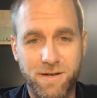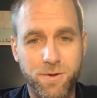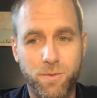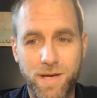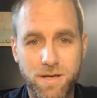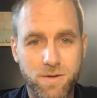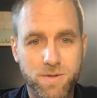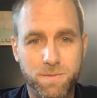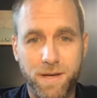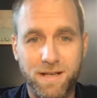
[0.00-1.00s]
They're who we
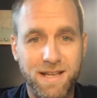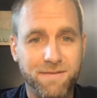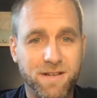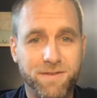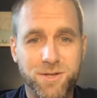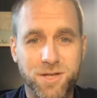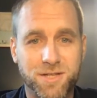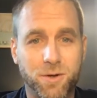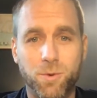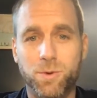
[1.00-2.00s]
use, but even if it's
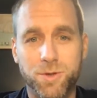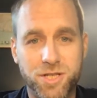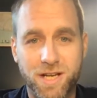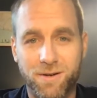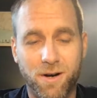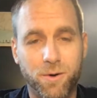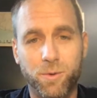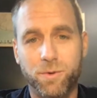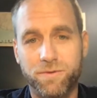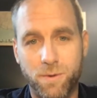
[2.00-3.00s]
just a Google sheet or a
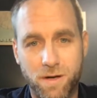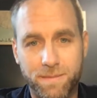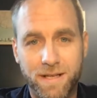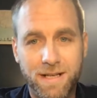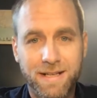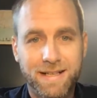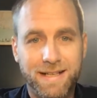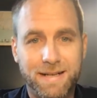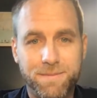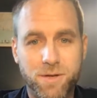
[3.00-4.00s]
Google form,
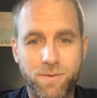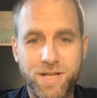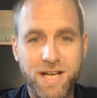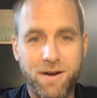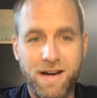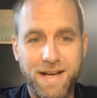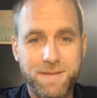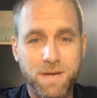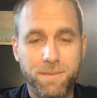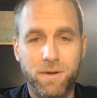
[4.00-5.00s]
to reach out and
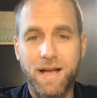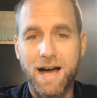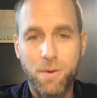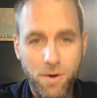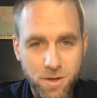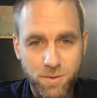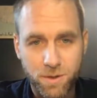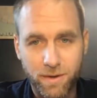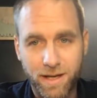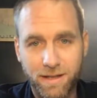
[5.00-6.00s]
ask people, how are you
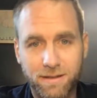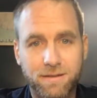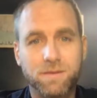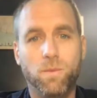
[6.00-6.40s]
doing?